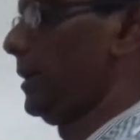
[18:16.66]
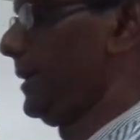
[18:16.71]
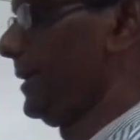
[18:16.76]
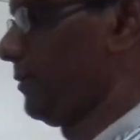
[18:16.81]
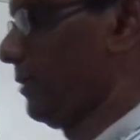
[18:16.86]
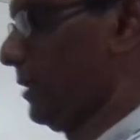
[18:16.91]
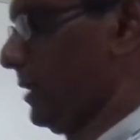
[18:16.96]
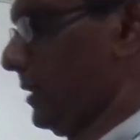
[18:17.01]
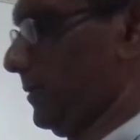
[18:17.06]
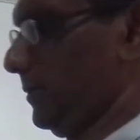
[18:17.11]

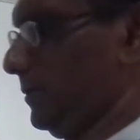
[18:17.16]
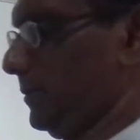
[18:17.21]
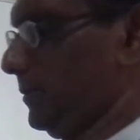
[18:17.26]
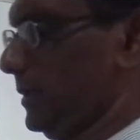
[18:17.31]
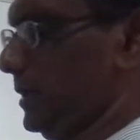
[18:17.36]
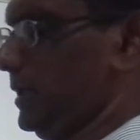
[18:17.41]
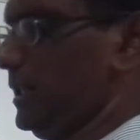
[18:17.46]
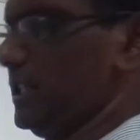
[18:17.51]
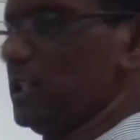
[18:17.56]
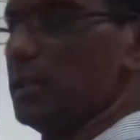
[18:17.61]
this one
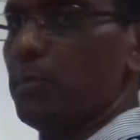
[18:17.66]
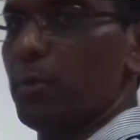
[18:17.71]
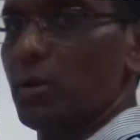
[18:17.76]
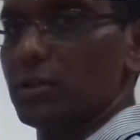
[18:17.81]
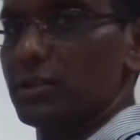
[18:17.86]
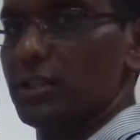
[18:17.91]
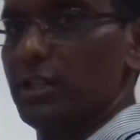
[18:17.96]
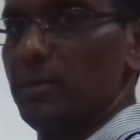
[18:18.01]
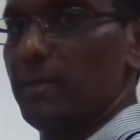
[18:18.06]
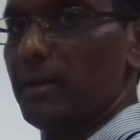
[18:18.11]
is a
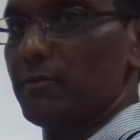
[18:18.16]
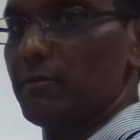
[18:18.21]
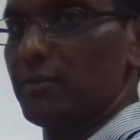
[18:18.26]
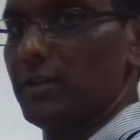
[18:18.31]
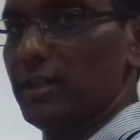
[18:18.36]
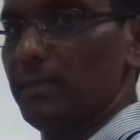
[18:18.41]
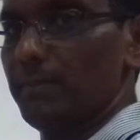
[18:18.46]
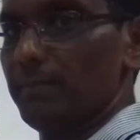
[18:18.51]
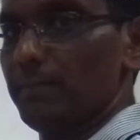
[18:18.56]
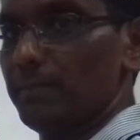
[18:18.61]
positive
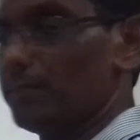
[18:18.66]
battery.